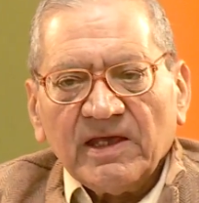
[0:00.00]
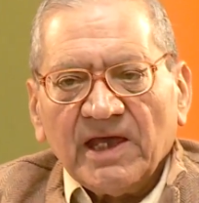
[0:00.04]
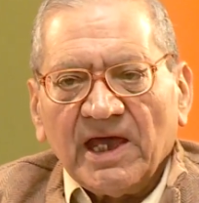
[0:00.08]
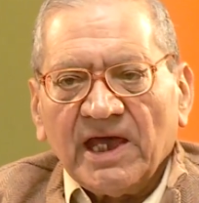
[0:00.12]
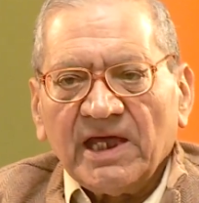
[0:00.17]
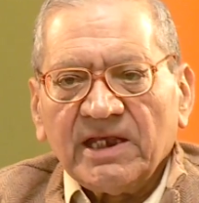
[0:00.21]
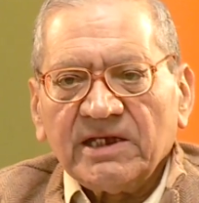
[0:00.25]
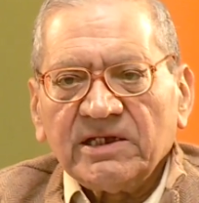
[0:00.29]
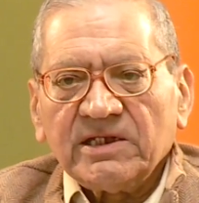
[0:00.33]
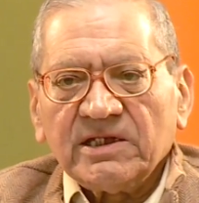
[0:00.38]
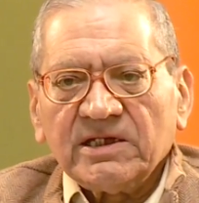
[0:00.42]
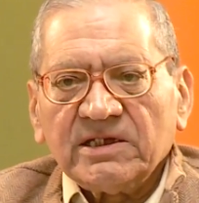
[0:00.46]

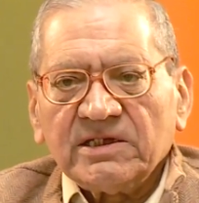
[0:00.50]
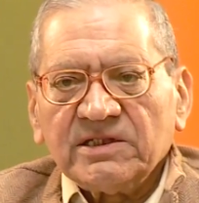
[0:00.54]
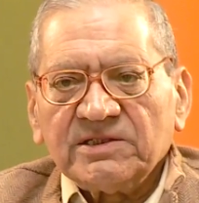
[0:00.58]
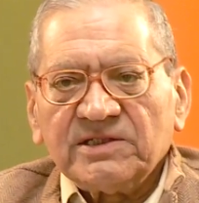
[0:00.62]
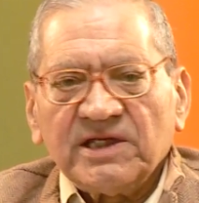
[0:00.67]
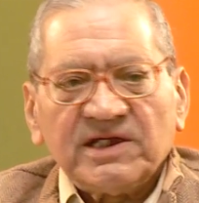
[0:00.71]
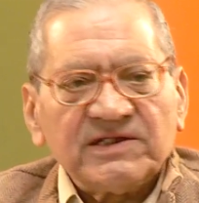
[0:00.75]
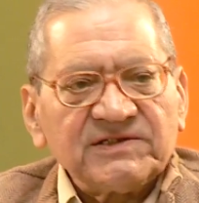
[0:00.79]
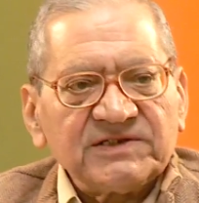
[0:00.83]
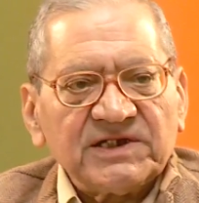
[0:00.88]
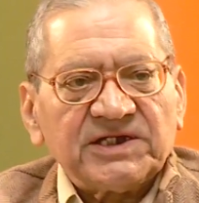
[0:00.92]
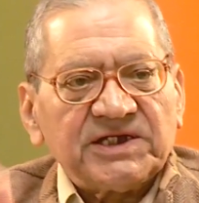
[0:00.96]
and
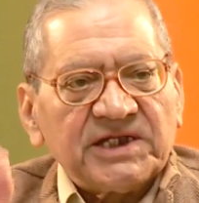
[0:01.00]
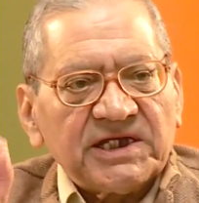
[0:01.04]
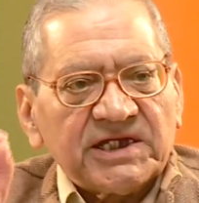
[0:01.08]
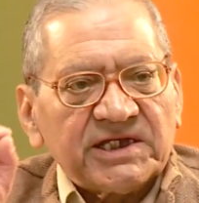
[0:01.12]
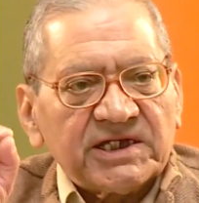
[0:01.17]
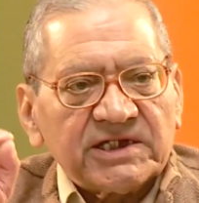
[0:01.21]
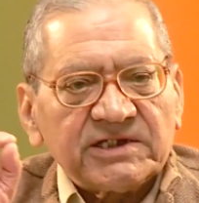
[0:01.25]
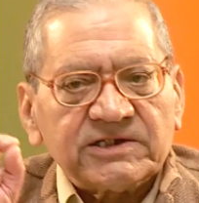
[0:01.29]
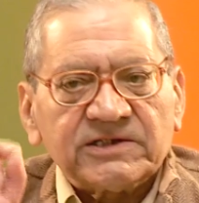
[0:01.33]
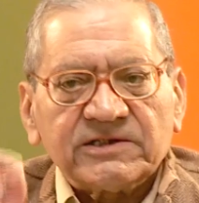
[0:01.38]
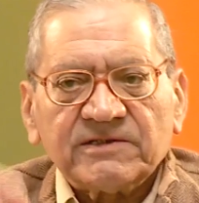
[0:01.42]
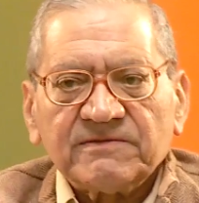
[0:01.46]
there is a
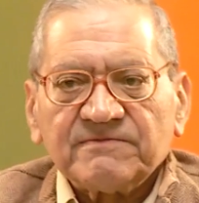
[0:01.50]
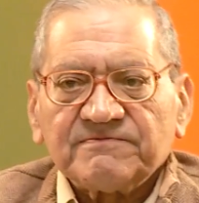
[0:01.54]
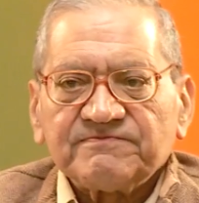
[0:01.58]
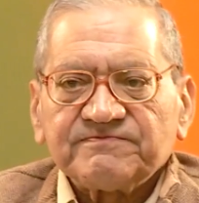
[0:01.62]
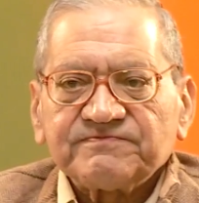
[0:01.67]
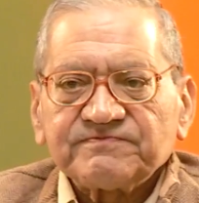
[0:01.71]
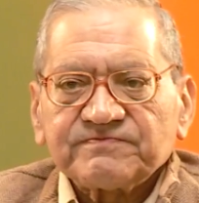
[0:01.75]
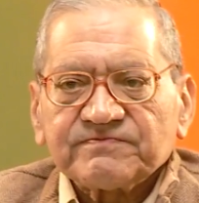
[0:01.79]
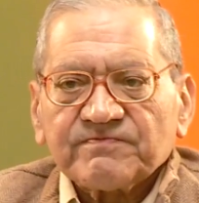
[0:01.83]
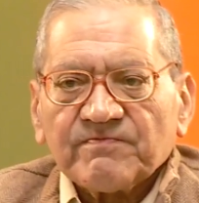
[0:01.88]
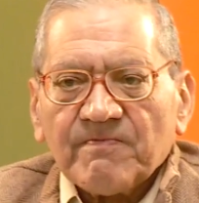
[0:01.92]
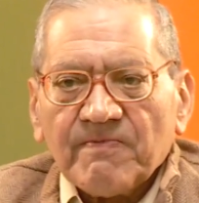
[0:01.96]
ticket,
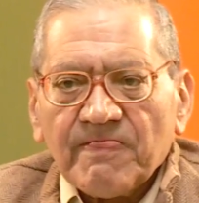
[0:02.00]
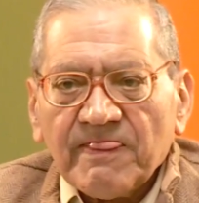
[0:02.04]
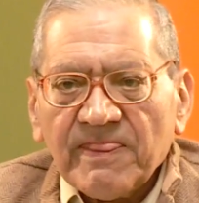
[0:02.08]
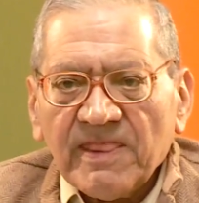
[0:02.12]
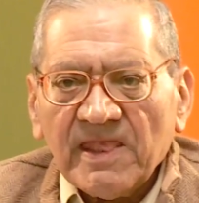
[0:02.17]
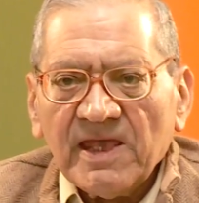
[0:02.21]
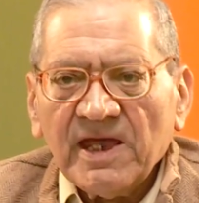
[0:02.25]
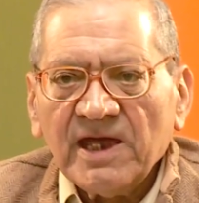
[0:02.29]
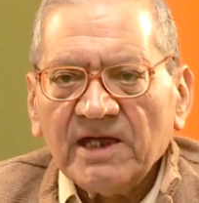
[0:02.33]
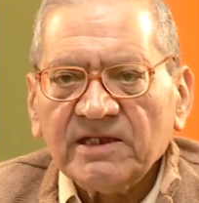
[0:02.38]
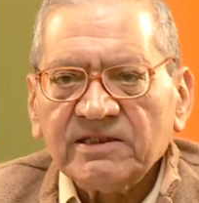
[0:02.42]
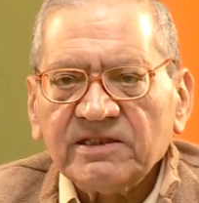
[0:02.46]

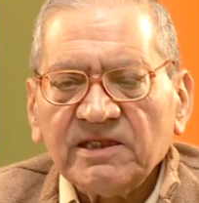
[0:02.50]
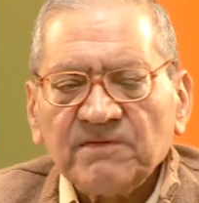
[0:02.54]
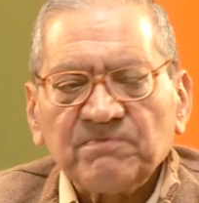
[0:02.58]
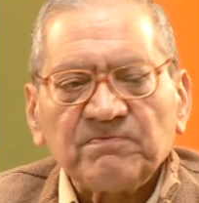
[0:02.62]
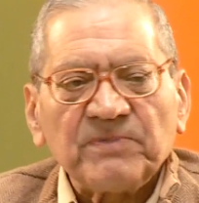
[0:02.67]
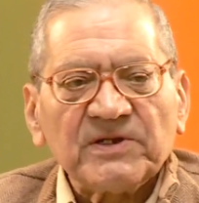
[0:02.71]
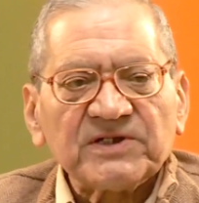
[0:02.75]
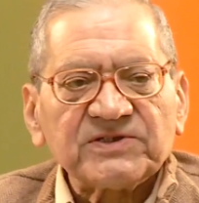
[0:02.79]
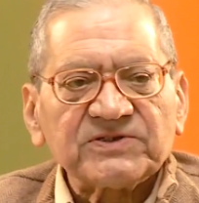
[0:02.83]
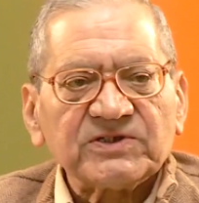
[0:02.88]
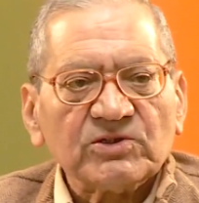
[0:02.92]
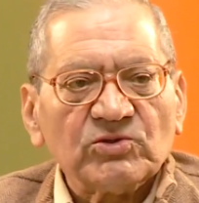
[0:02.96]
and the
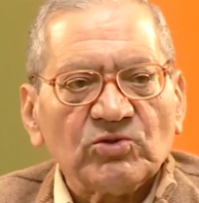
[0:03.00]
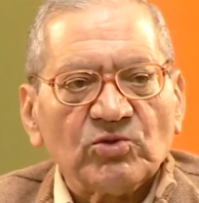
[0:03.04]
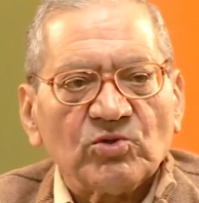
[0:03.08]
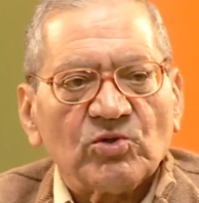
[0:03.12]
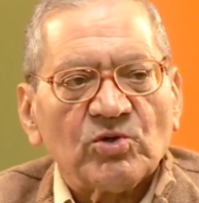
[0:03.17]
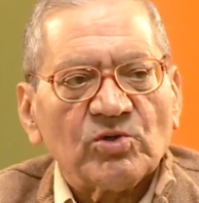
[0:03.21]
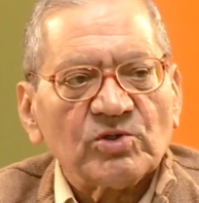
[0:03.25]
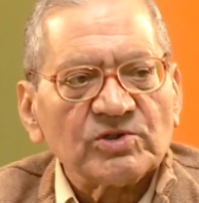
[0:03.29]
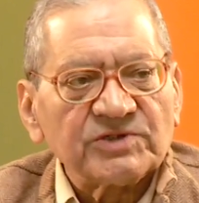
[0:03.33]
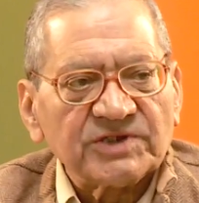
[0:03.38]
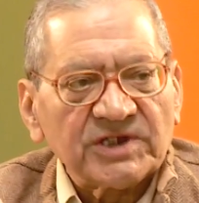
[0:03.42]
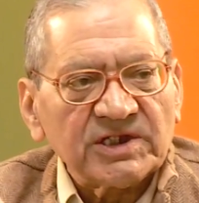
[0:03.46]
person who
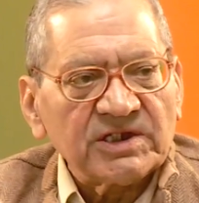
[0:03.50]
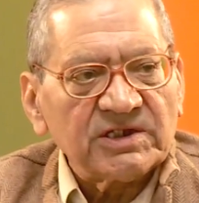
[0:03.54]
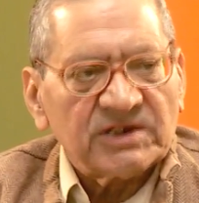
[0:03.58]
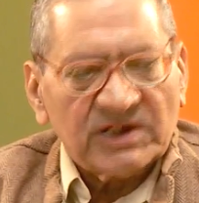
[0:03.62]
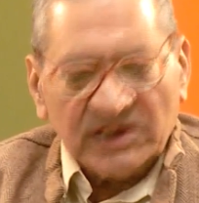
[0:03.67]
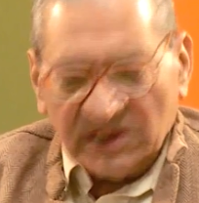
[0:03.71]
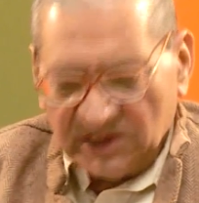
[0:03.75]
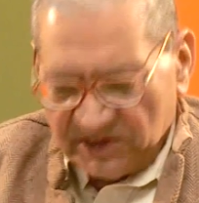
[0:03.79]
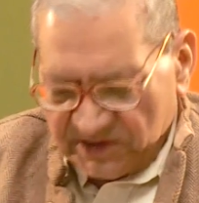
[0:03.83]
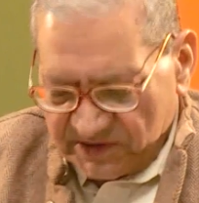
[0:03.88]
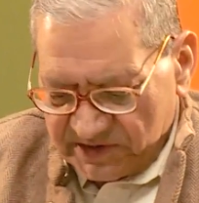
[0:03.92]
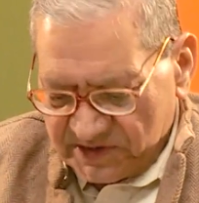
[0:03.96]
goes in
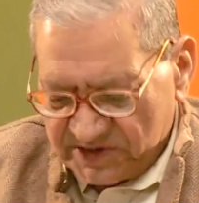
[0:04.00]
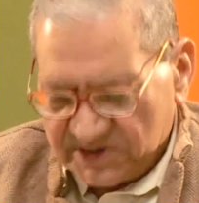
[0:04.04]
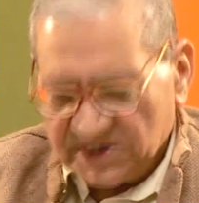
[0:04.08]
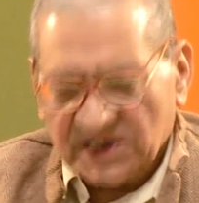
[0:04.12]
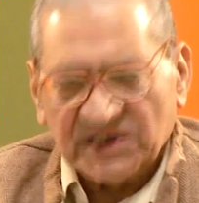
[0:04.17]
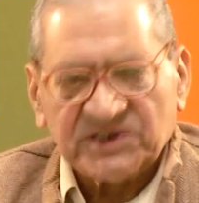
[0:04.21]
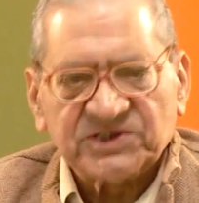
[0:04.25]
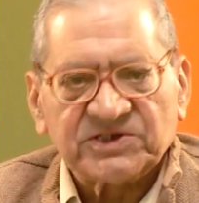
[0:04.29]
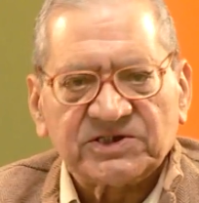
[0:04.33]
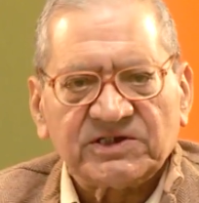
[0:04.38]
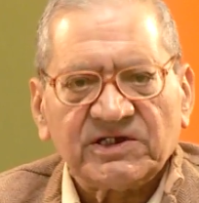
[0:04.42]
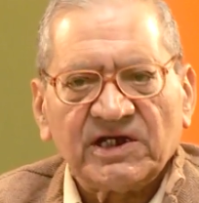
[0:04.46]
is
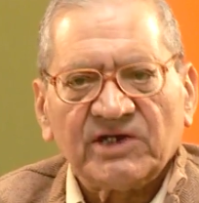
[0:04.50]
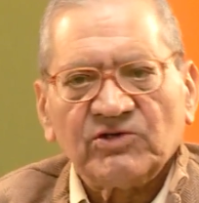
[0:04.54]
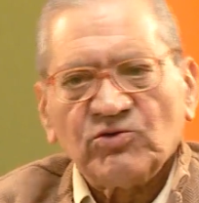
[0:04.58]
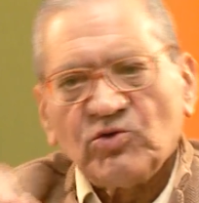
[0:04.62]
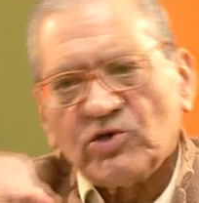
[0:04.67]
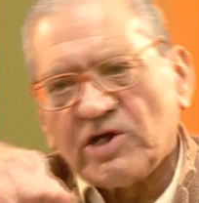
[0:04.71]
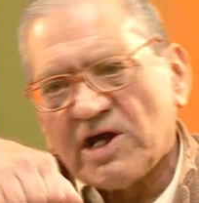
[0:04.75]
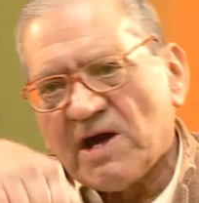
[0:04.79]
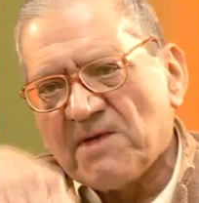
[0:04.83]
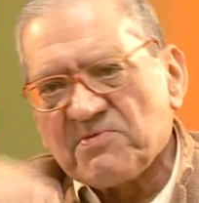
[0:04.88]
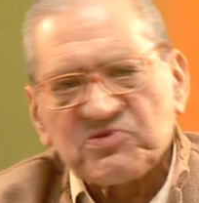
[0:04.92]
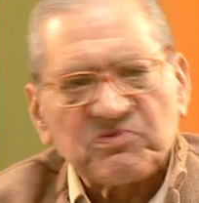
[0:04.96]
searched and
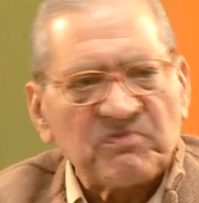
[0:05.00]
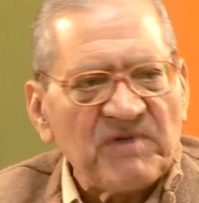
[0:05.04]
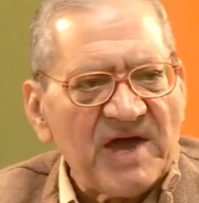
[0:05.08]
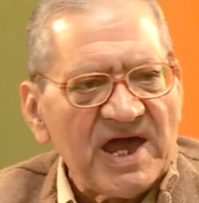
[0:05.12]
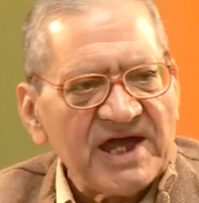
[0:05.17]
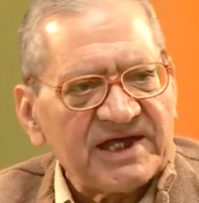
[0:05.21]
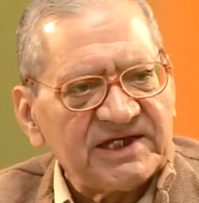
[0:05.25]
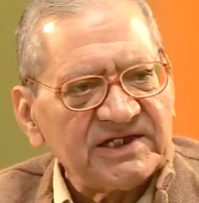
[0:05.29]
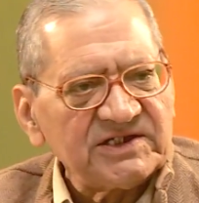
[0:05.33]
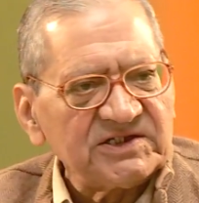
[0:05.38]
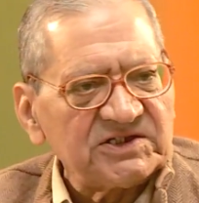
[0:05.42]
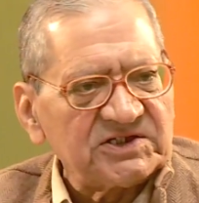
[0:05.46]
who comes
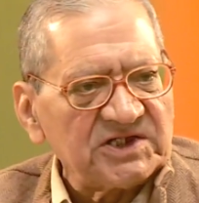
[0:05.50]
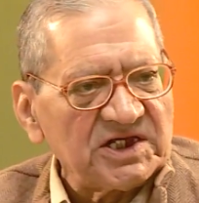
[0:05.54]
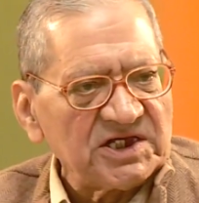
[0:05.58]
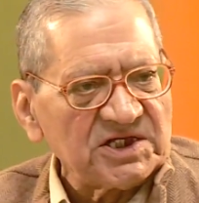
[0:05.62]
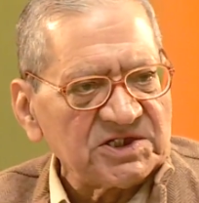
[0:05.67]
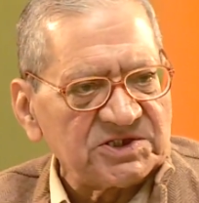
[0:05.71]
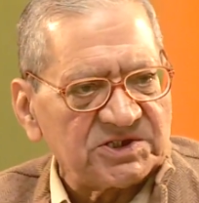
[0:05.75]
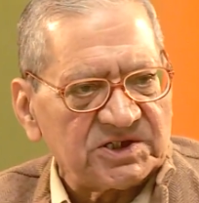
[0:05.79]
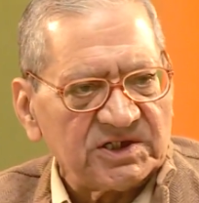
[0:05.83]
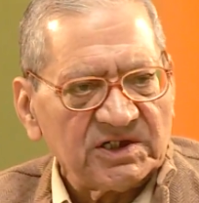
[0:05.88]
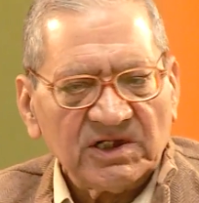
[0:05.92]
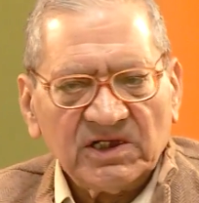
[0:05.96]
back is
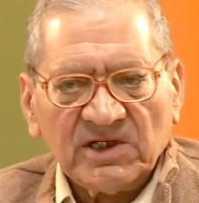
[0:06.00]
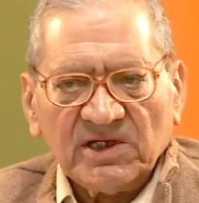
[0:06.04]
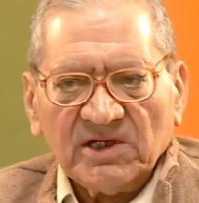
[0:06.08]
searched.